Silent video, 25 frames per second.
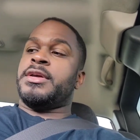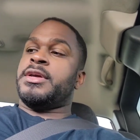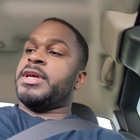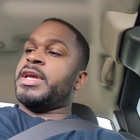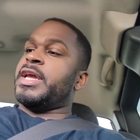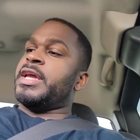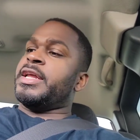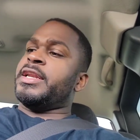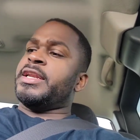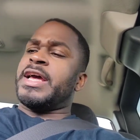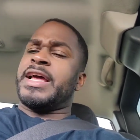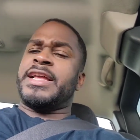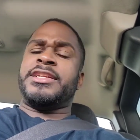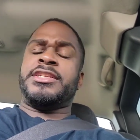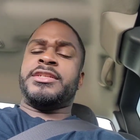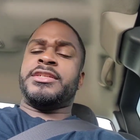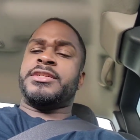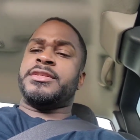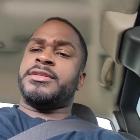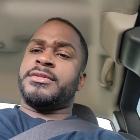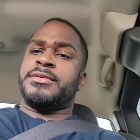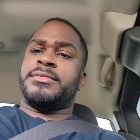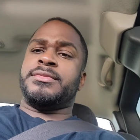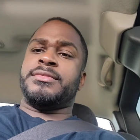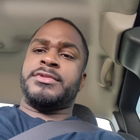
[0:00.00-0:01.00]
and I
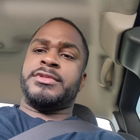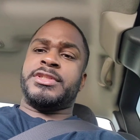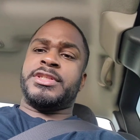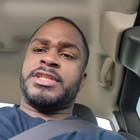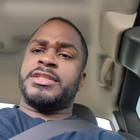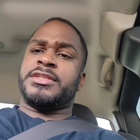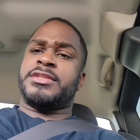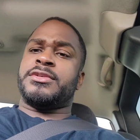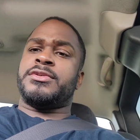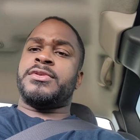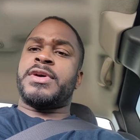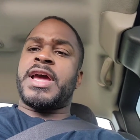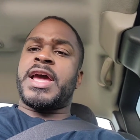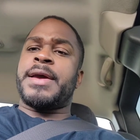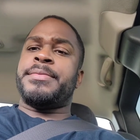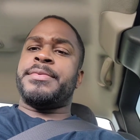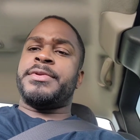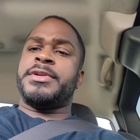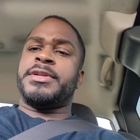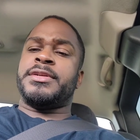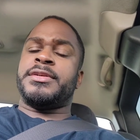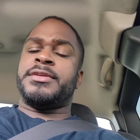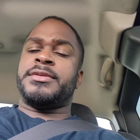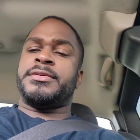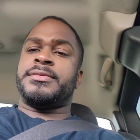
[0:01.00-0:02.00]
just so happened
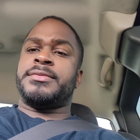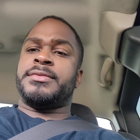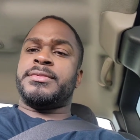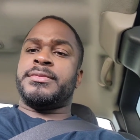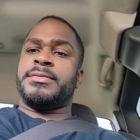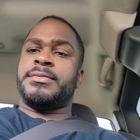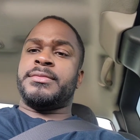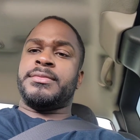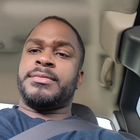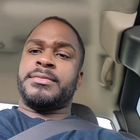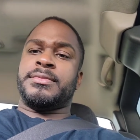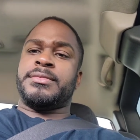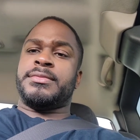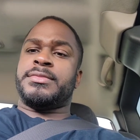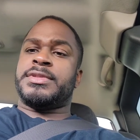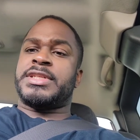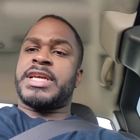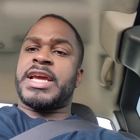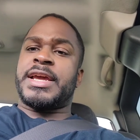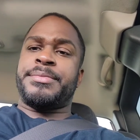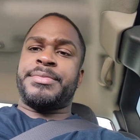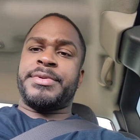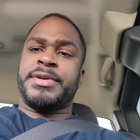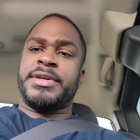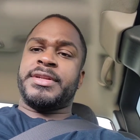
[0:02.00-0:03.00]
to
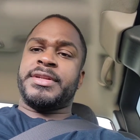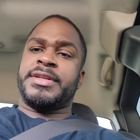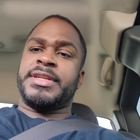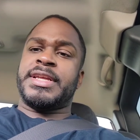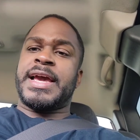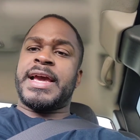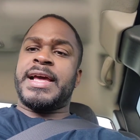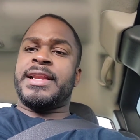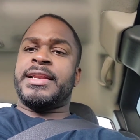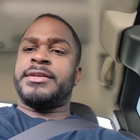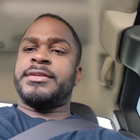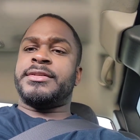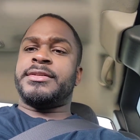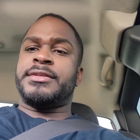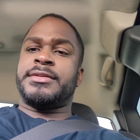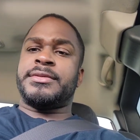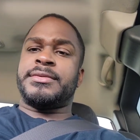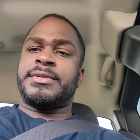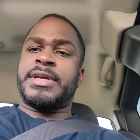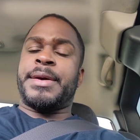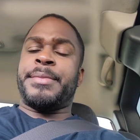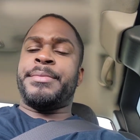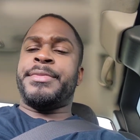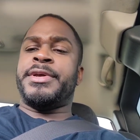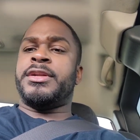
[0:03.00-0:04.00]
type in Dallas.
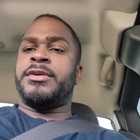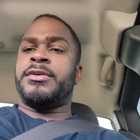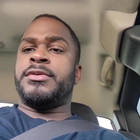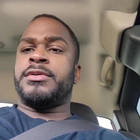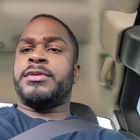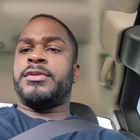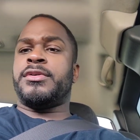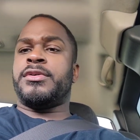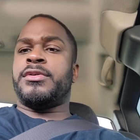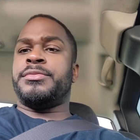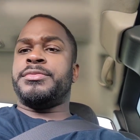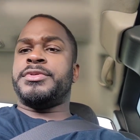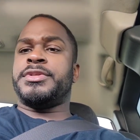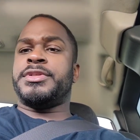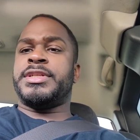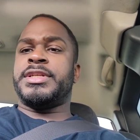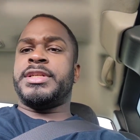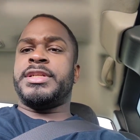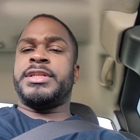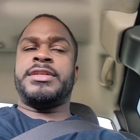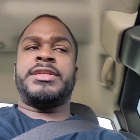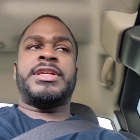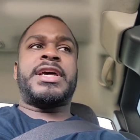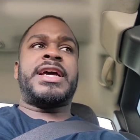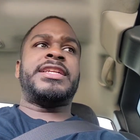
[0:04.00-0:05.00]
I'm in Oklahoma
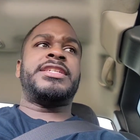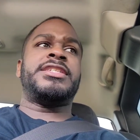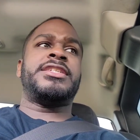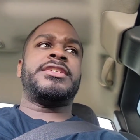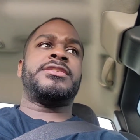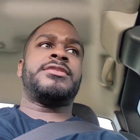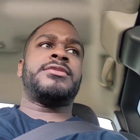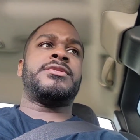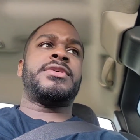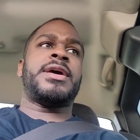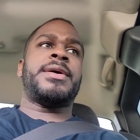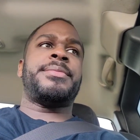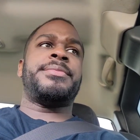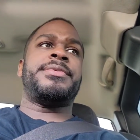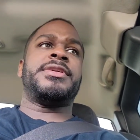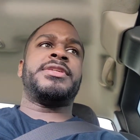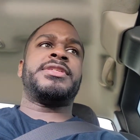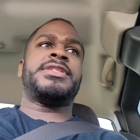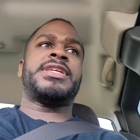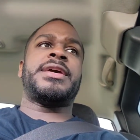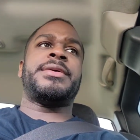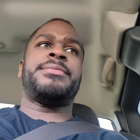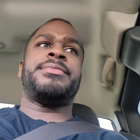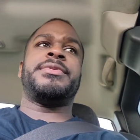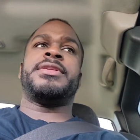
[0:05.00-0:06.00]
City. I just so happened to
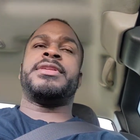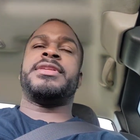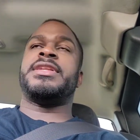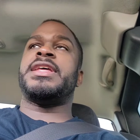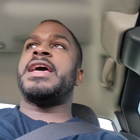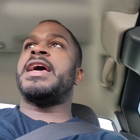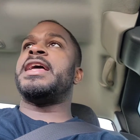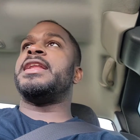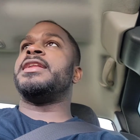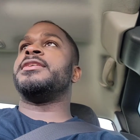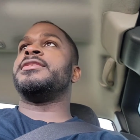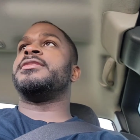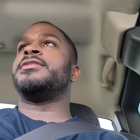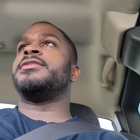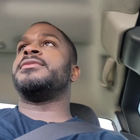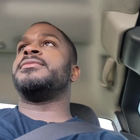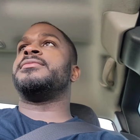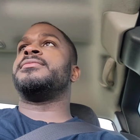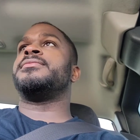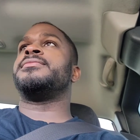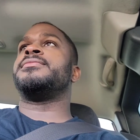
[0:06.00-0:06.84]
type in Dallas,